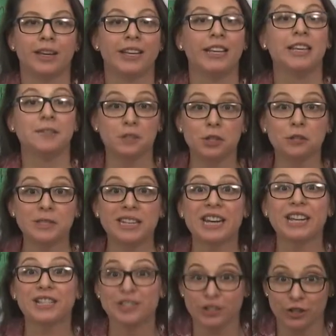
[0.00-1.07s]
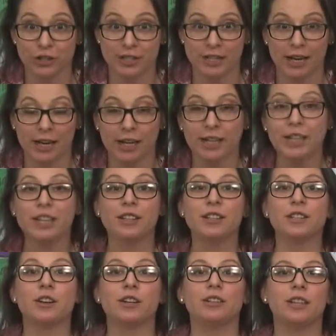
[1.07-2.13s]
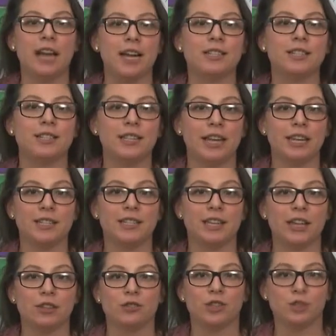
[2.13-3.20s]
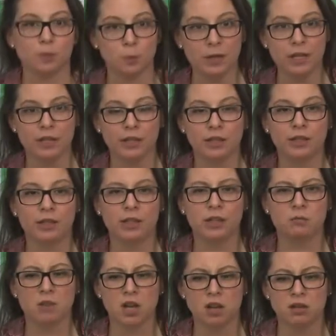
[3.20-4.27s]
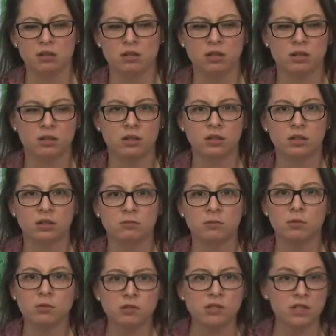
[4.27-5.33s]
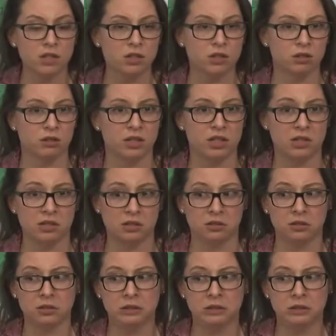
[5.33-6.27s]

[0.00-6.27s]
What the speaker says: Even though today is Thursday, it is our last day together this week. And well, we won't see each other until